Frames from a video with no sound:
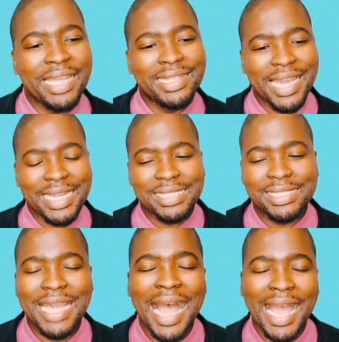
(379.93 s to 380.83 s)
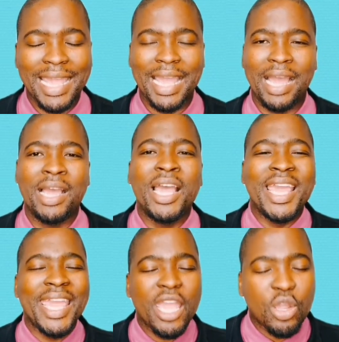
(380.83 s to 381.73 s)
take the entire
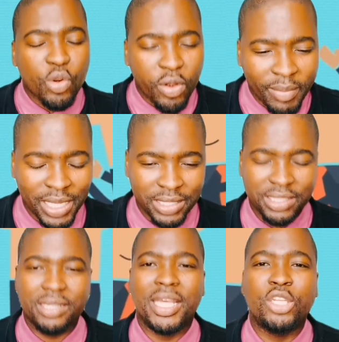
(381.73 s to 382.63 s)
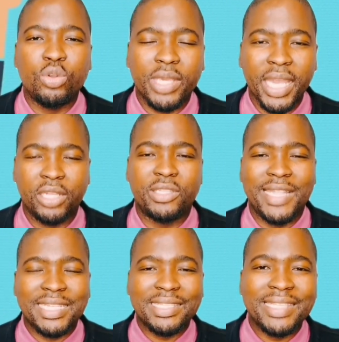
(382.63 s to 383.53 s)
increment that you
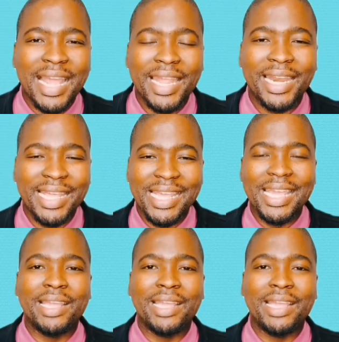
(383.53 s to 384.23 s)
get, that salary